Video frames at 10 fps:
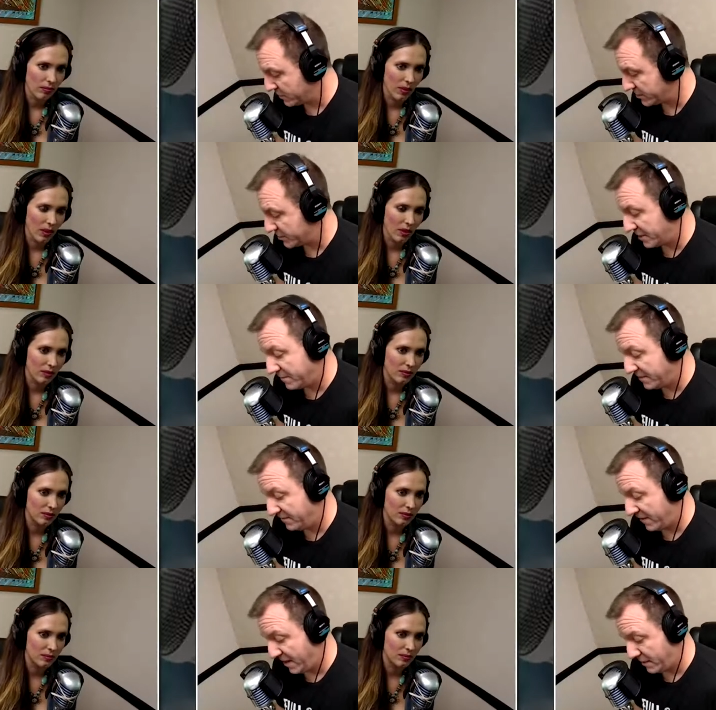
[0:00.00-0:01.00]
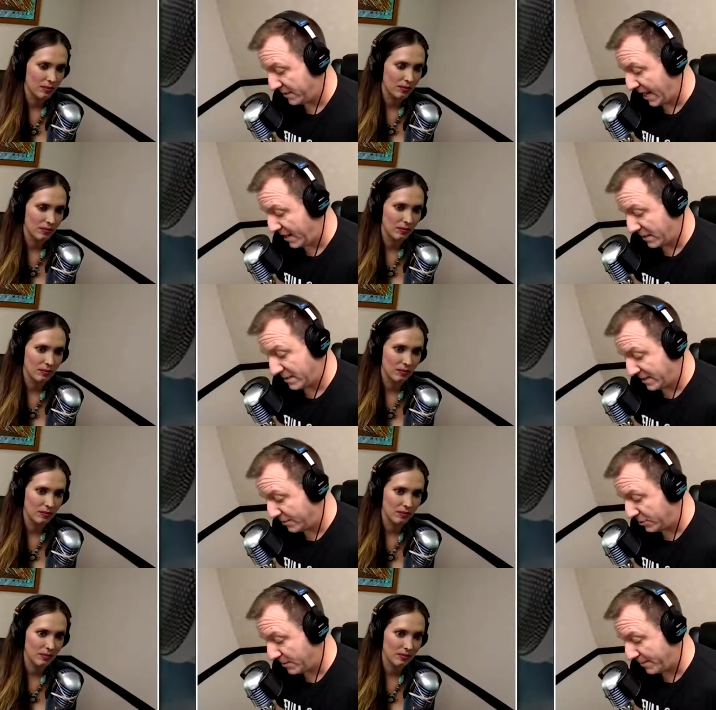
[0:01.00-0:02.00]
Speaker 1: which can be found at
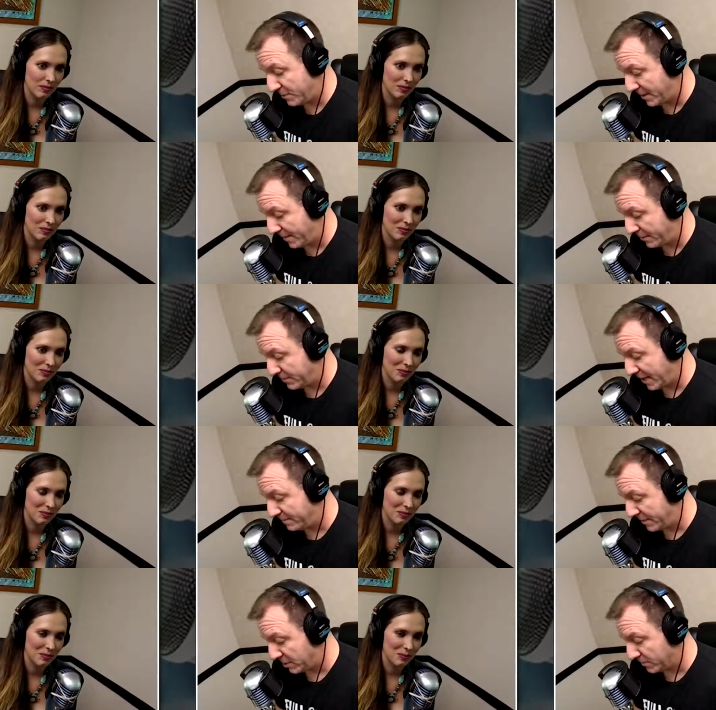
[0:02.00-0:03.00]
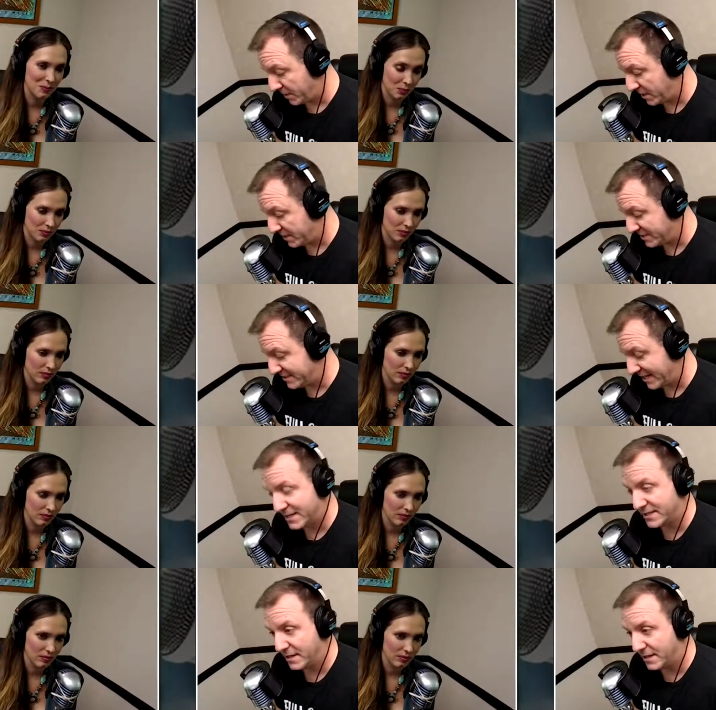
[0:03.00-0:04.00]

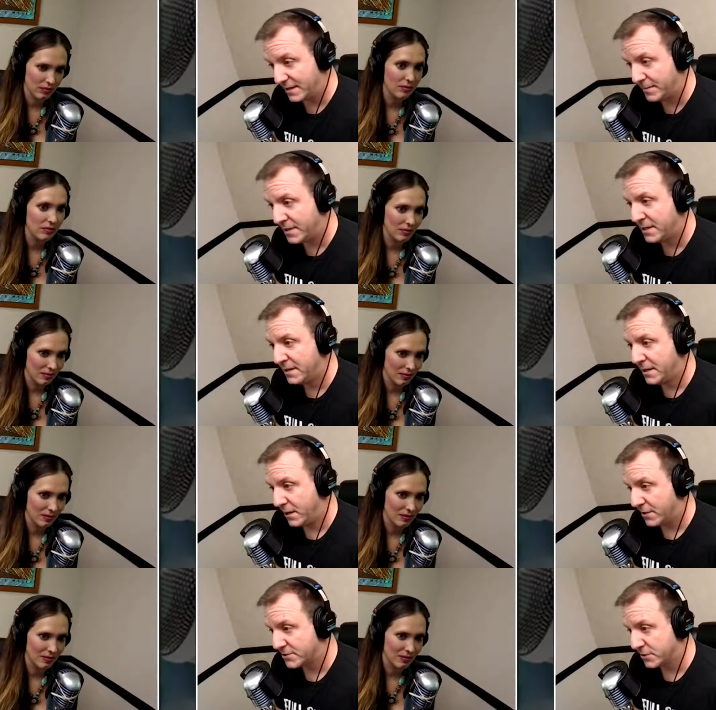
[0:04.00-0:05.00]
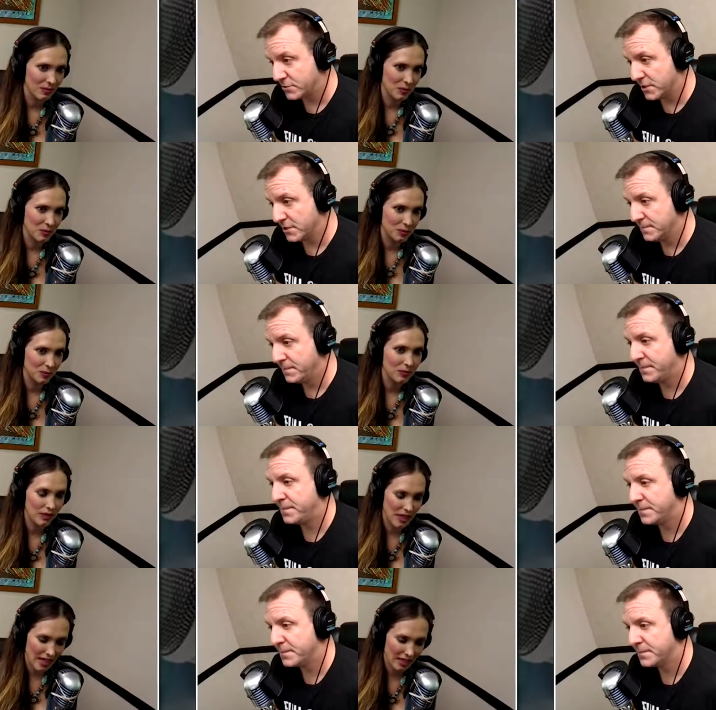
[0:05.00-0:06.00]
www.beerpaws.com. Also true?
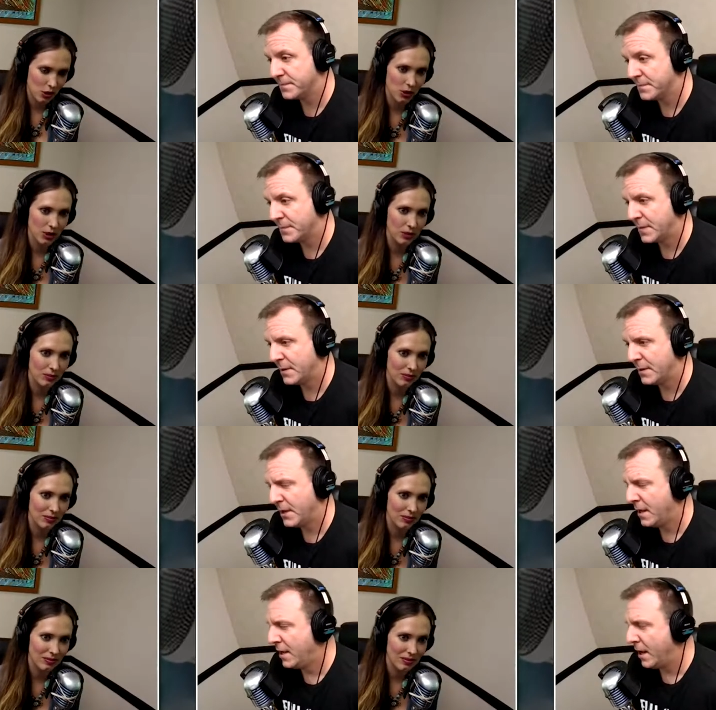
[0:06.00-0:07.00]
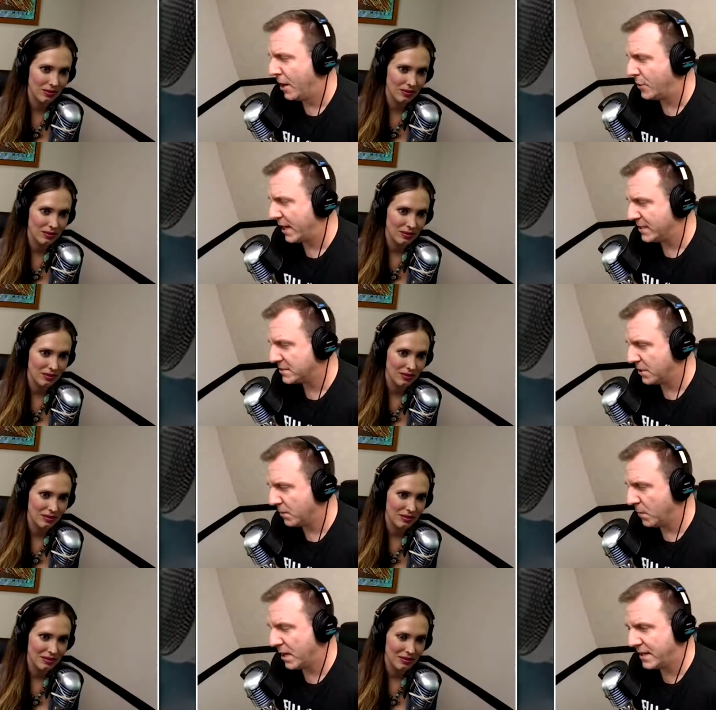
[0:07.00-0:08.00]
Speaker 2: That is true.
Speaker 1: Okay, so
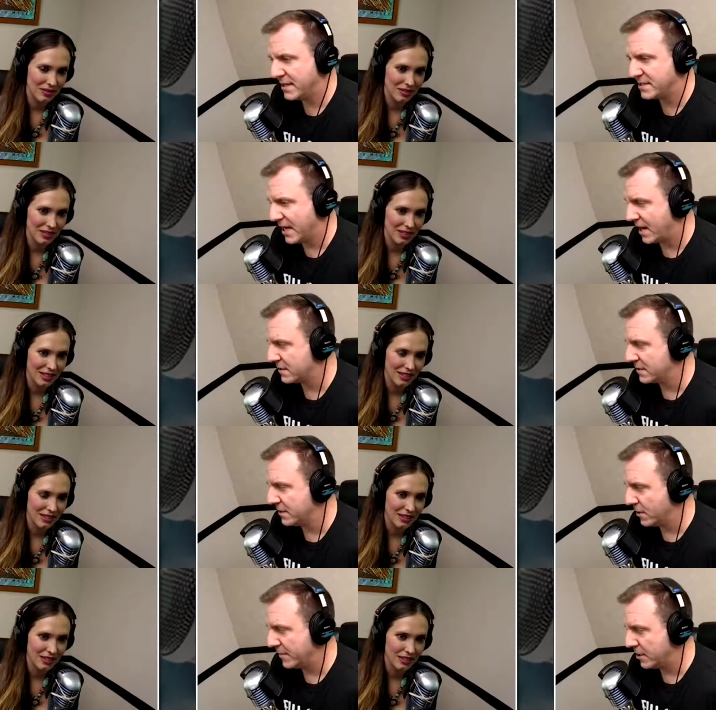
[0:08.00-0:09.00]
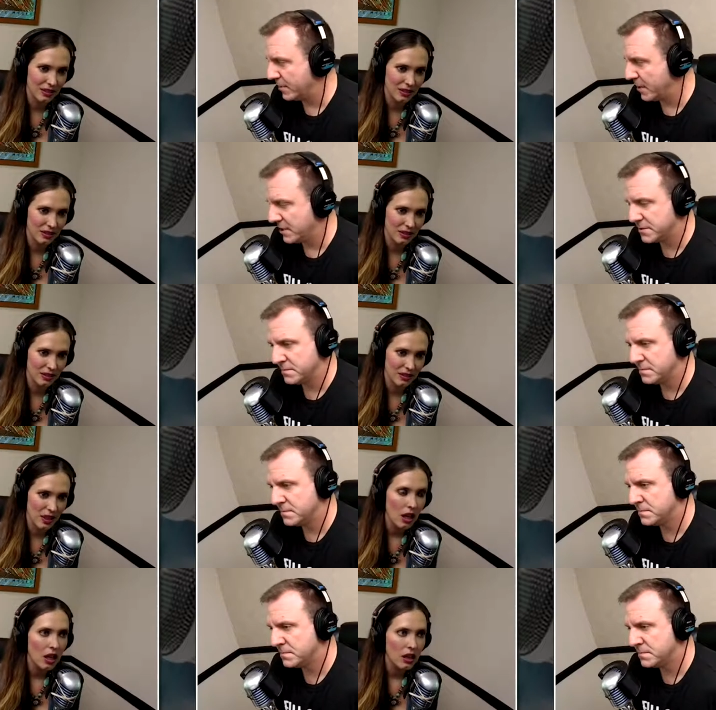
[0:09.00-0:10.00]
what exactly are Beer Paws?
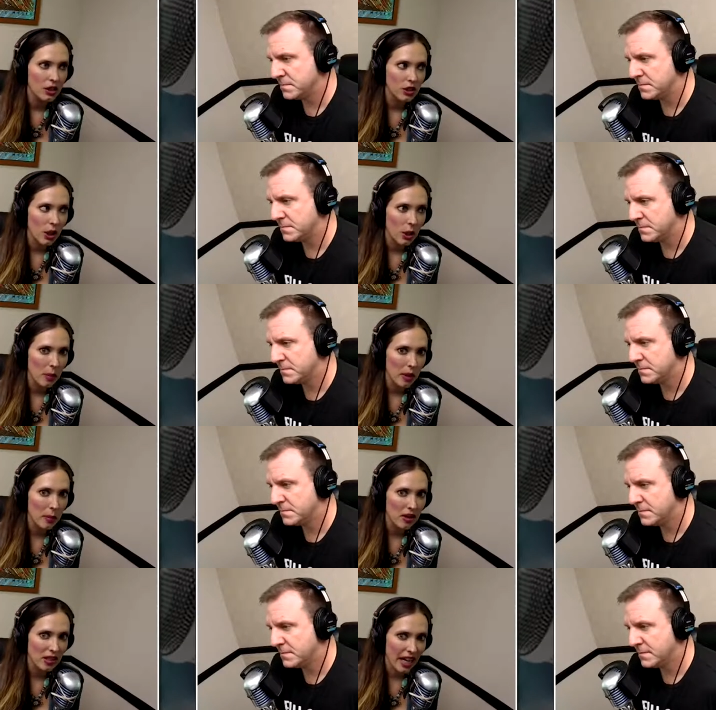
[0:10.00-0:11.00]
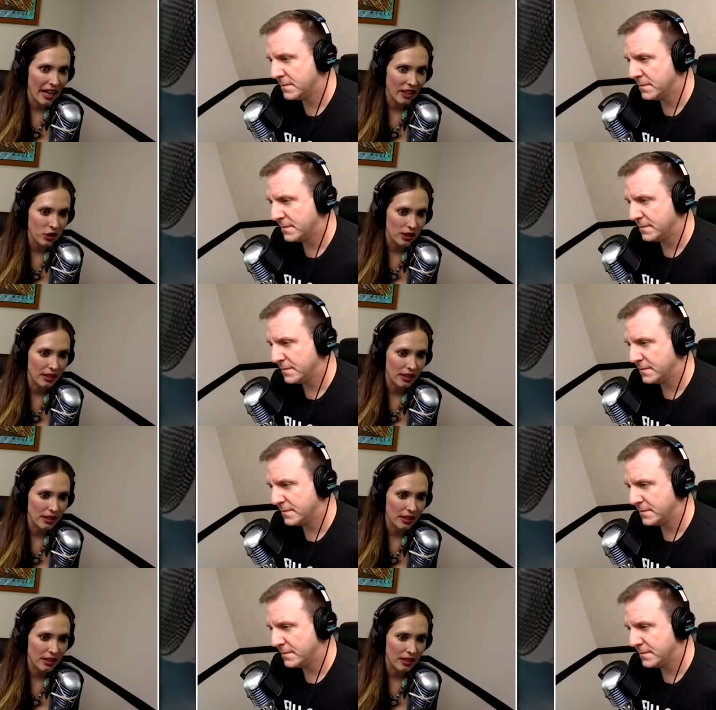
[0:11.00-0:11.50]
Speaker 2: So, Beer Paws actually